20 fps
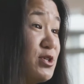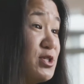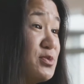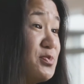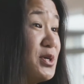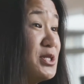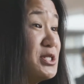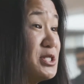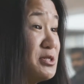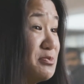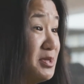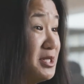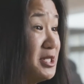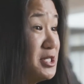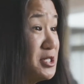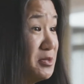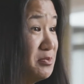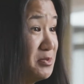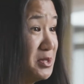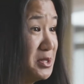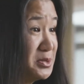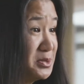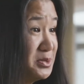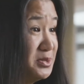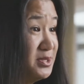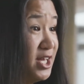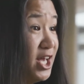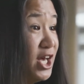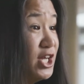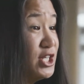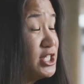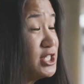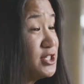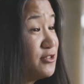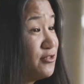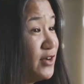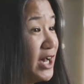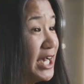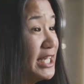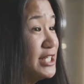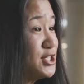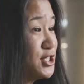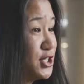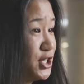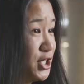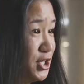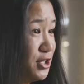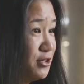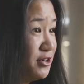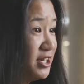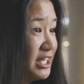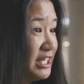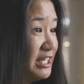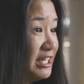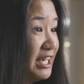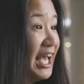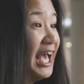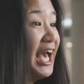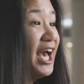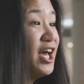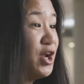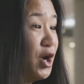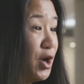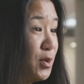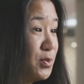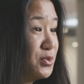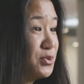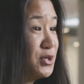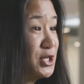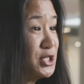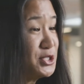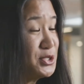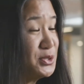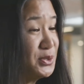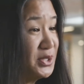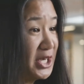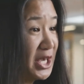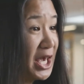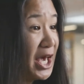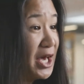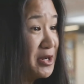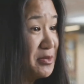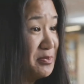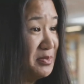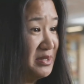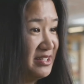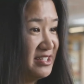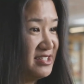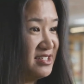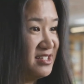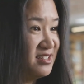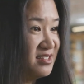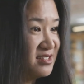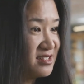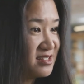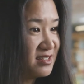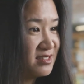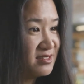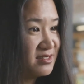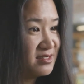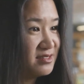responsibility model to define security and operational accountabilities.